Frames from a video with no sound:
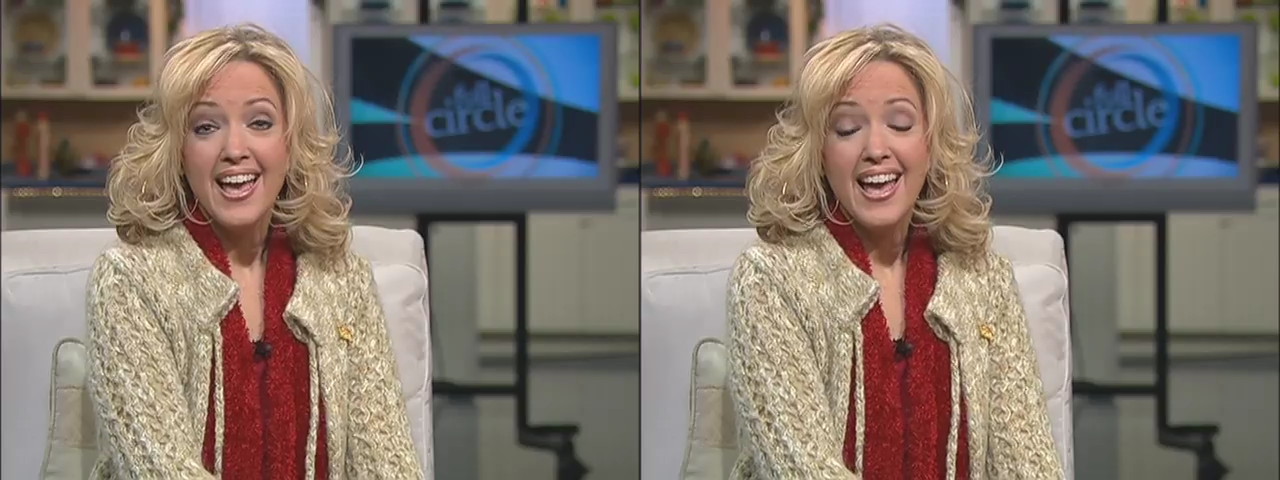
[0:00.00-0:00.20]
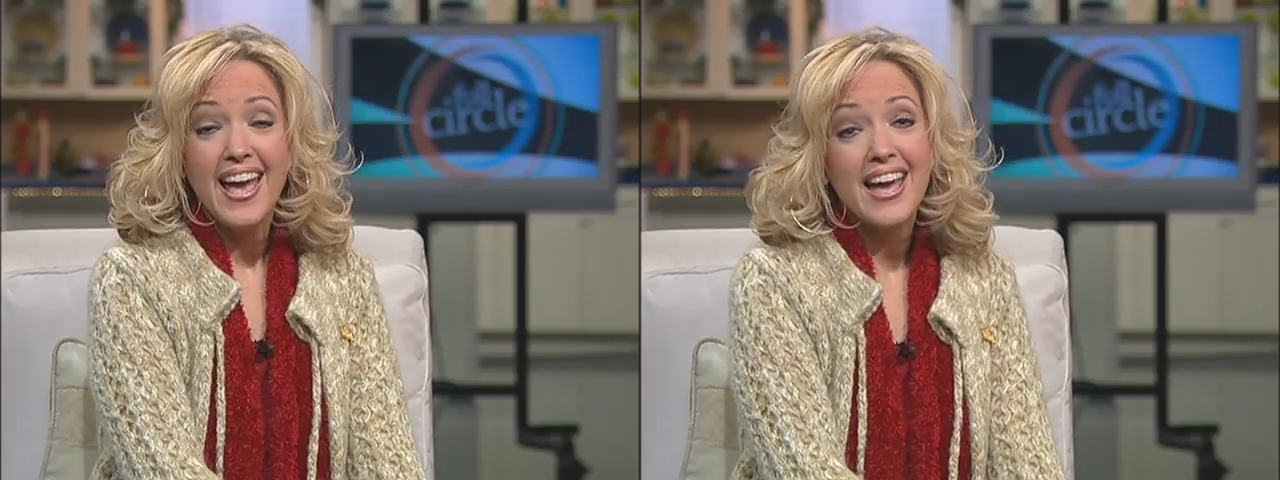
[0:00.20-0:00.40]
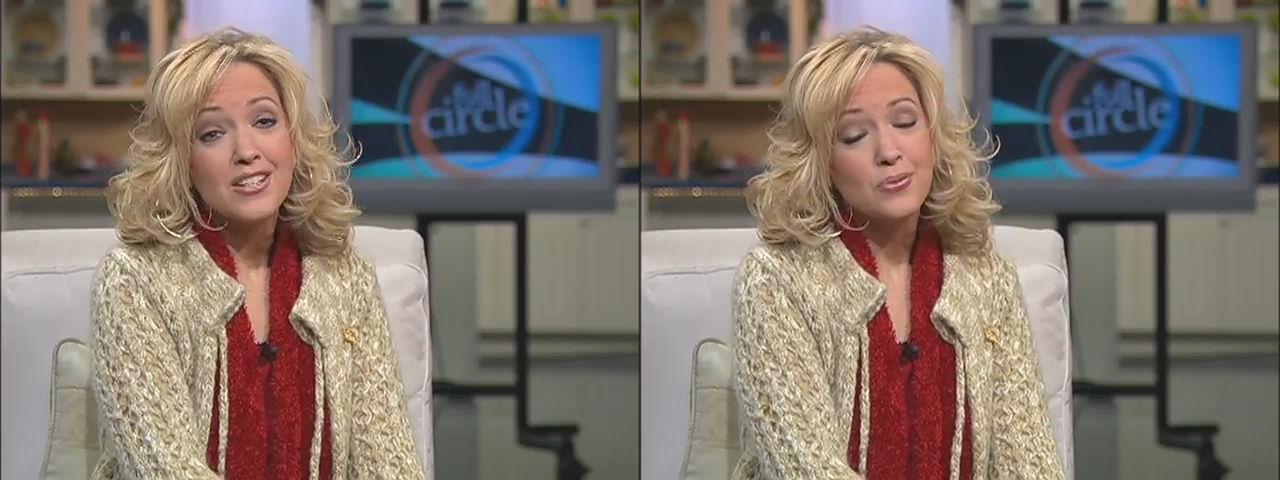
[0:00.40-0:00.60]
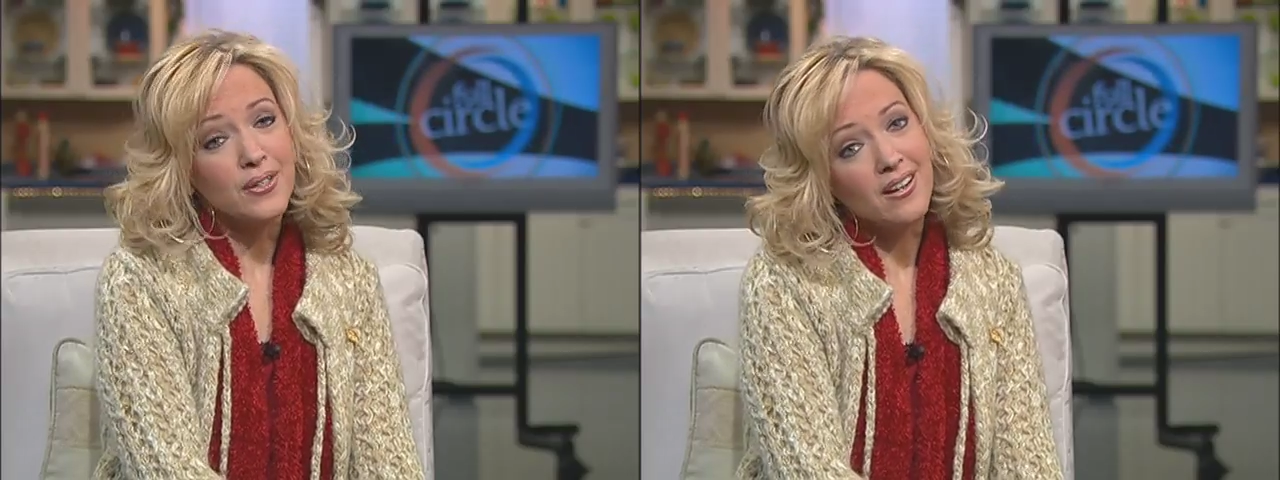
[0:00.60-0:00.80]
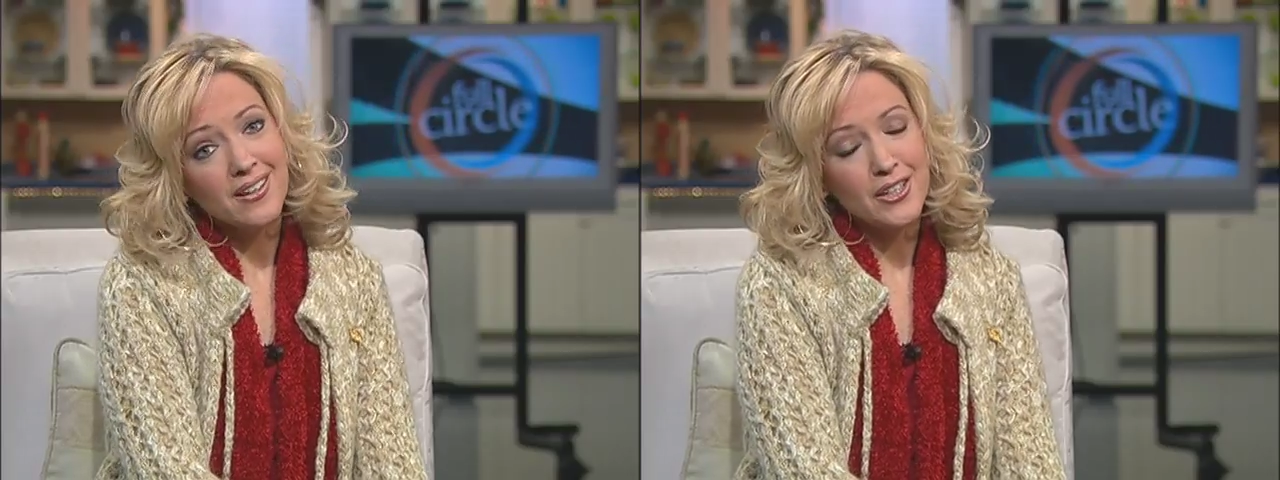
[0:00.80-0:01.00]
And
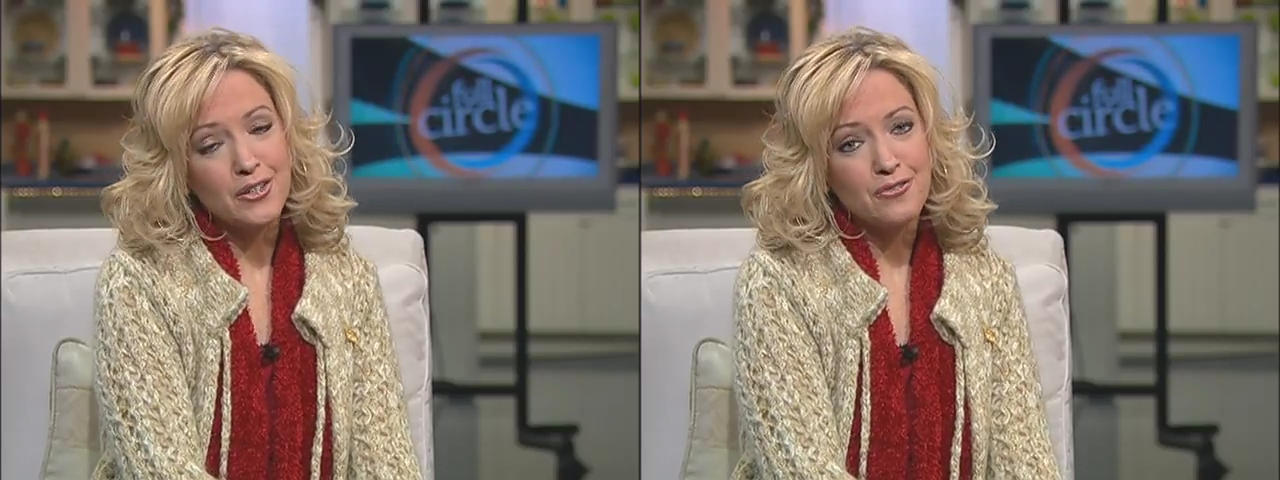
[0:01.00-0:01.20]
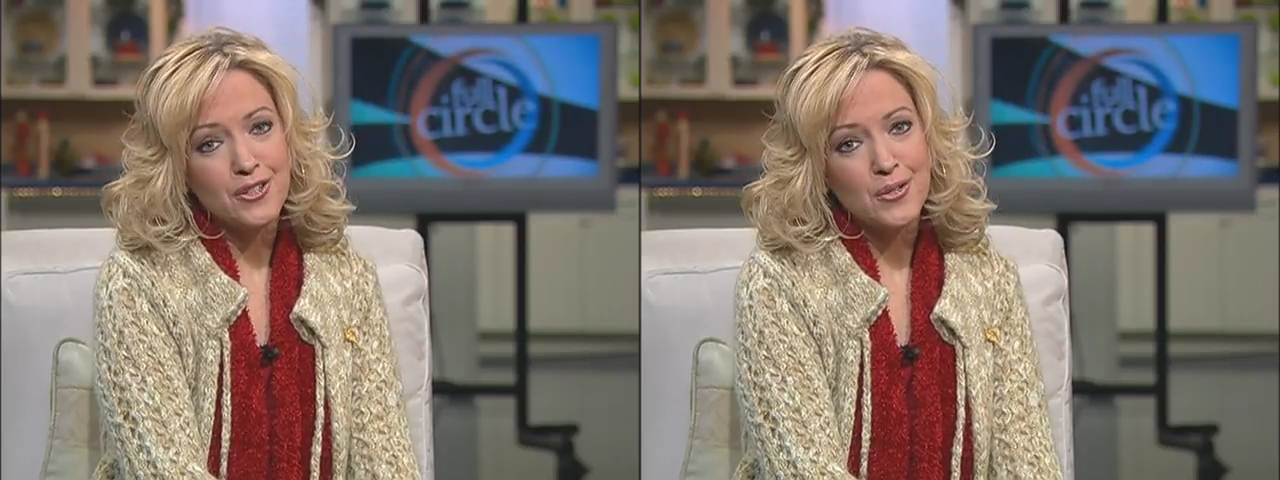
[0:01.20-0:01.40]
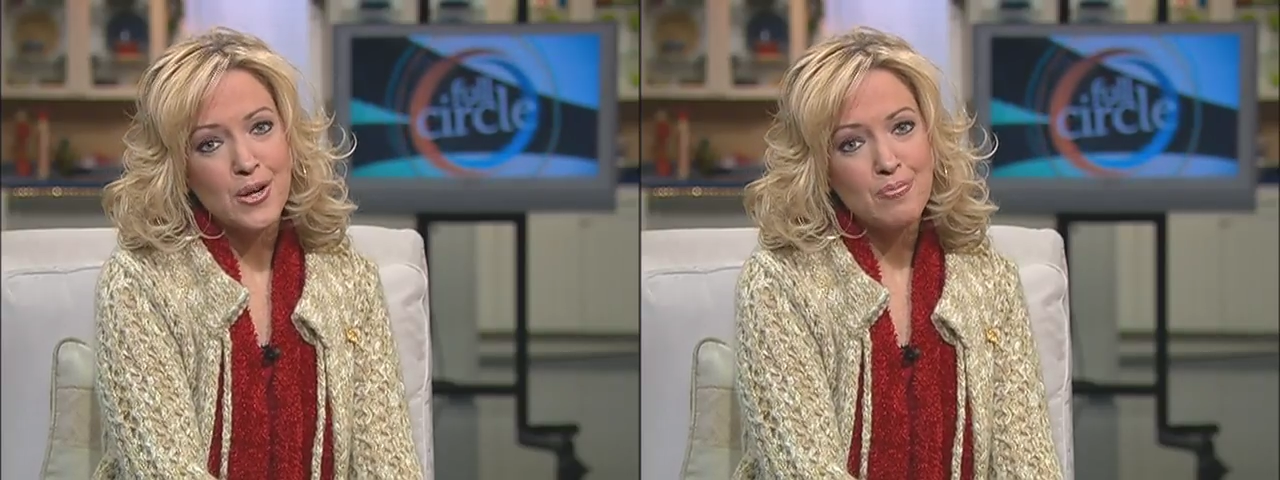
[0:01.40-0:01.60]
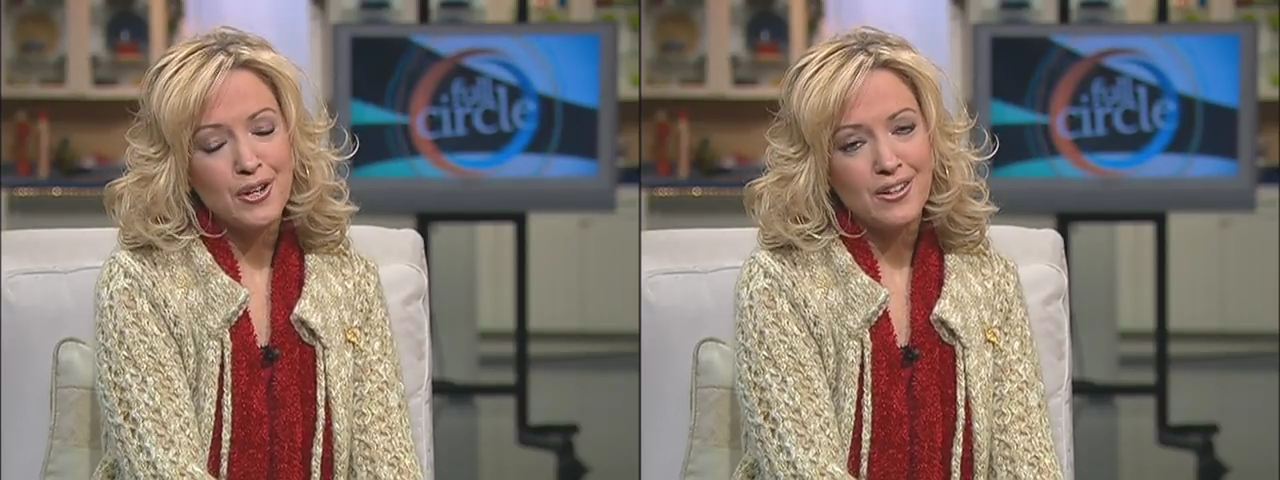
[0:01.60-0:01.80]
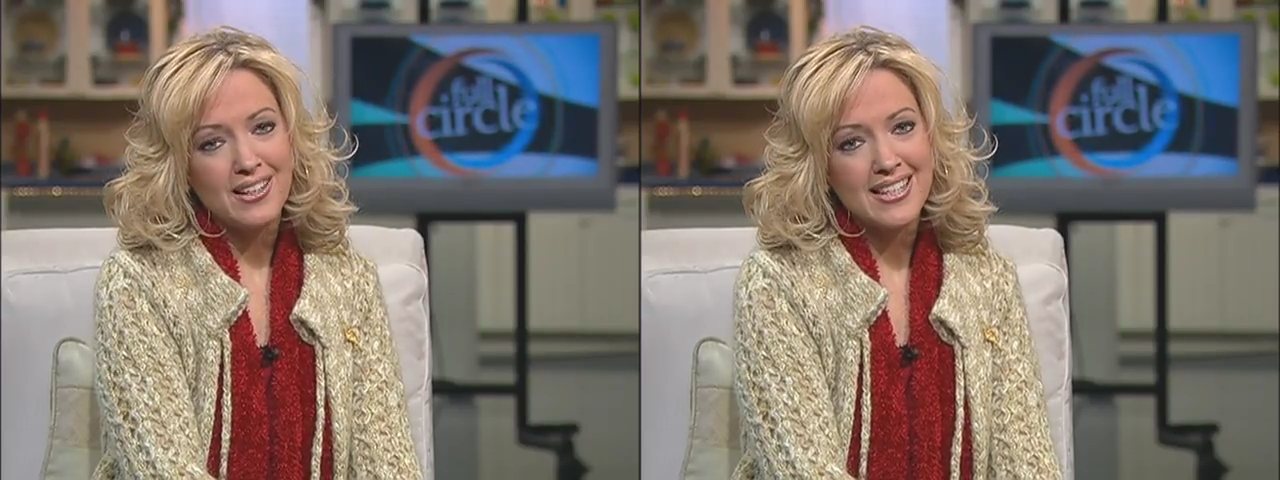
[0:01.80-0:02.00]
we are here for you. Our
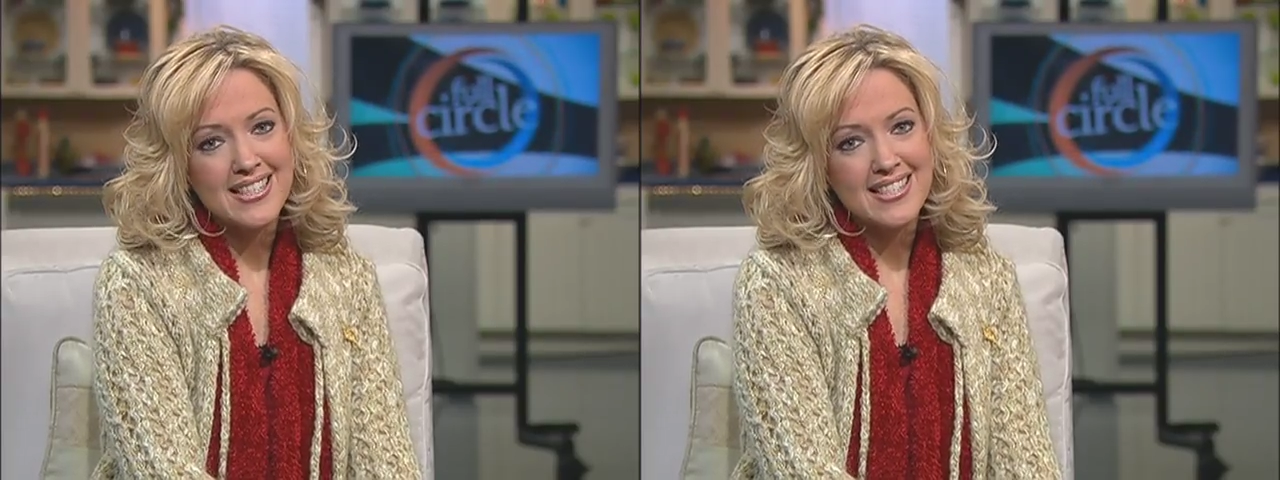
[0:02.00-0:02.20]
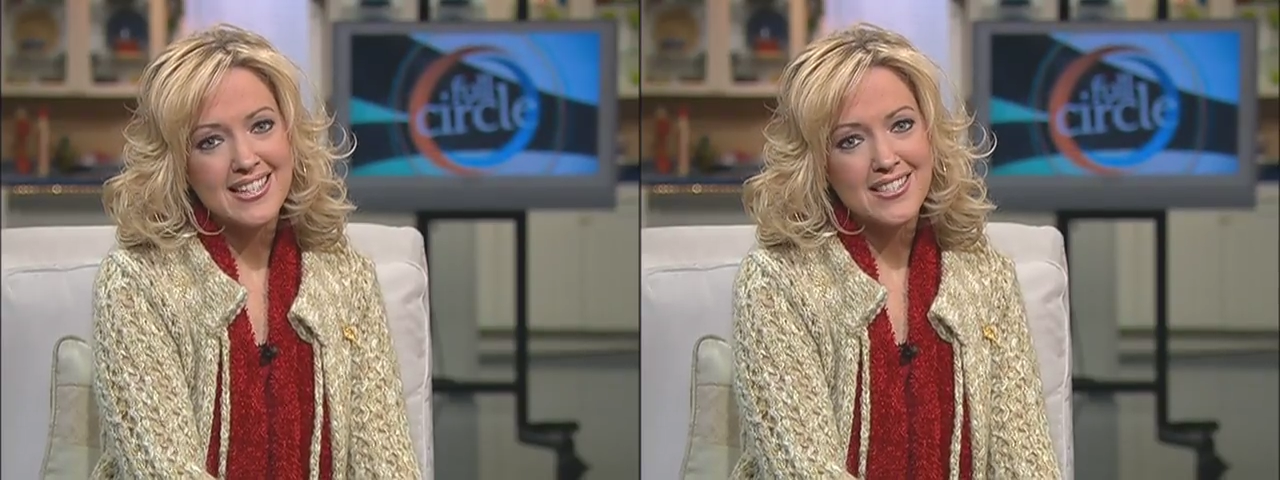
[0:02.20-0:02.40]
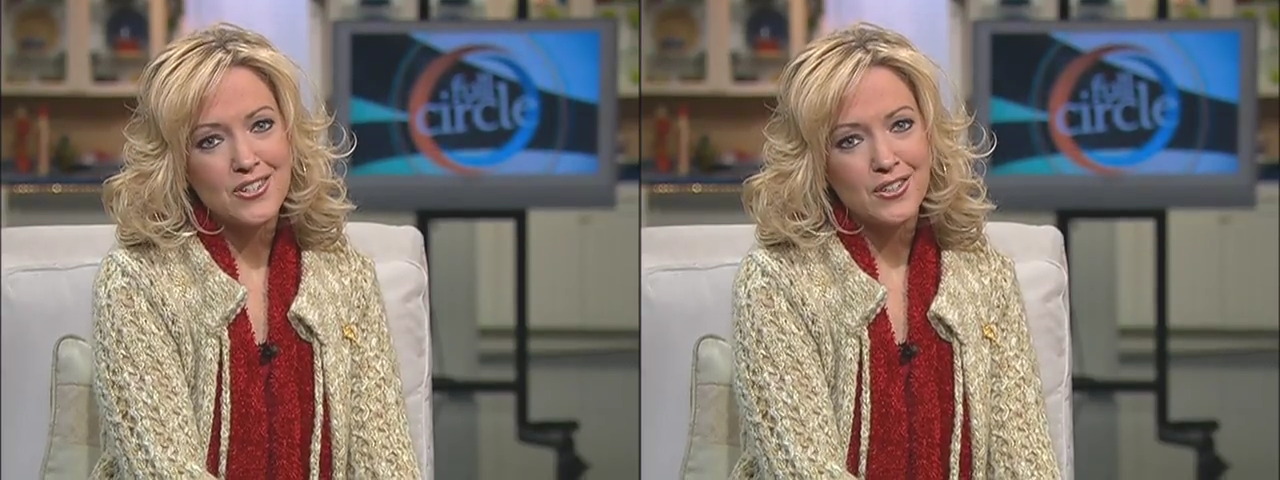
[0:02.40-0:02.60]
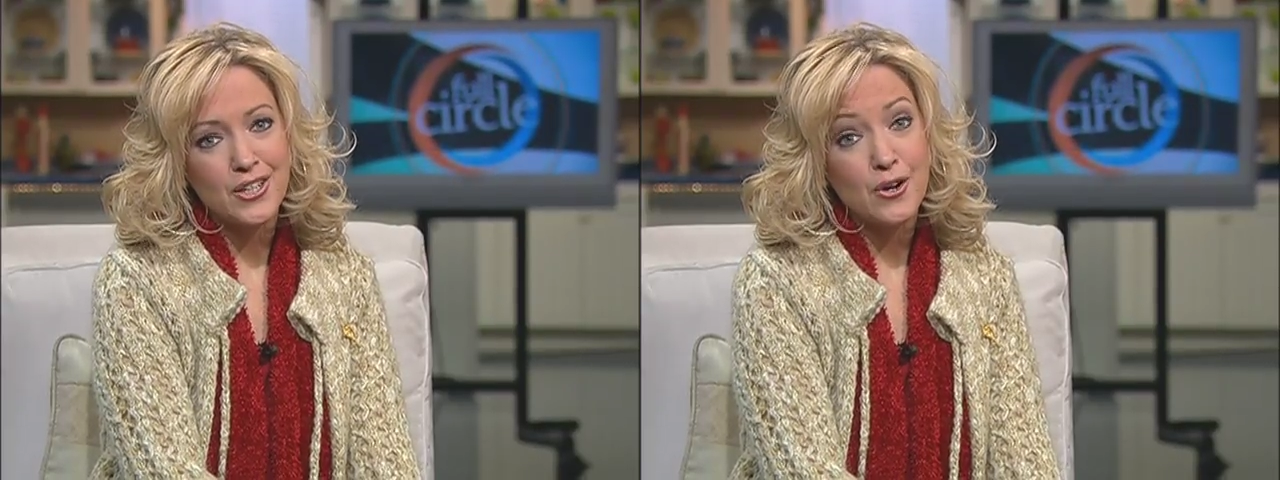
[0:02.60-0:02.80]
prayer lines, as I said earlier,